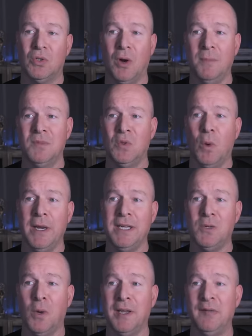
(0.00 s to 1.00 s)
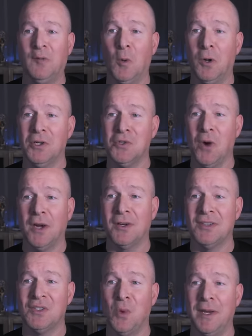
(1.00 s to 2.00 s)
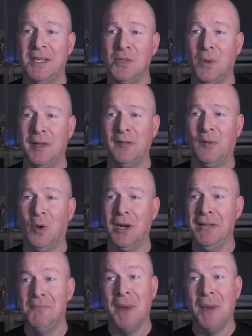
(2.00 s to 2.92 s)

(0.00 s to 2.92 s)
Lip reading: Trump 2024, Truckers 2024, and